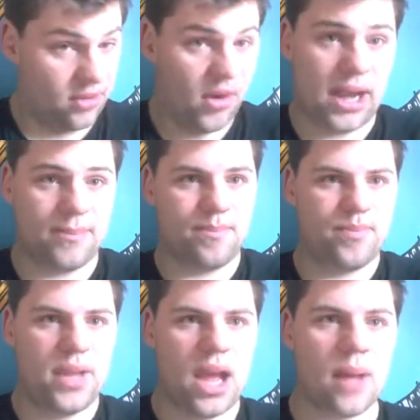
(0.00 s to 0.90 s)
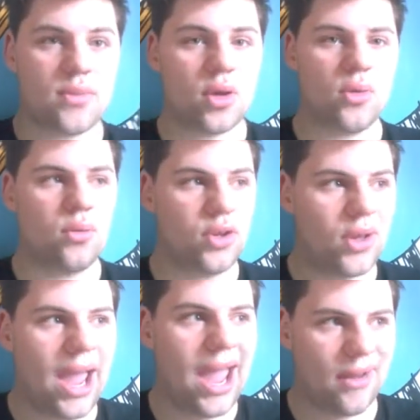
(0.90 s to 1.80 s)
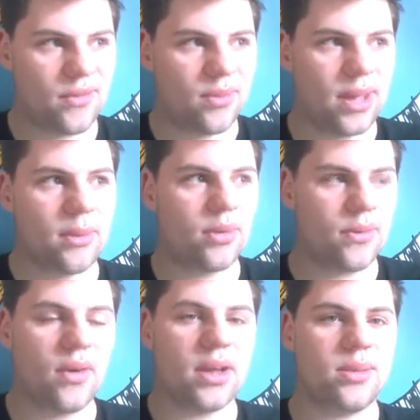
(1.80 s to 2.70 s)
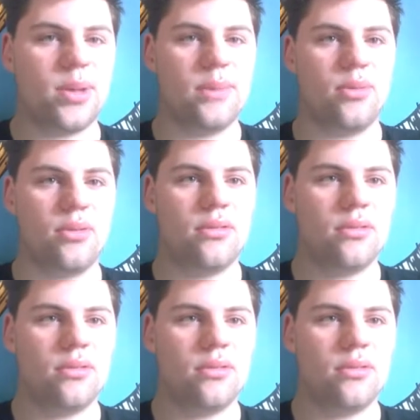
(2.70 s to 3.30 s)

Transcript: So you have to be able to find people to play with.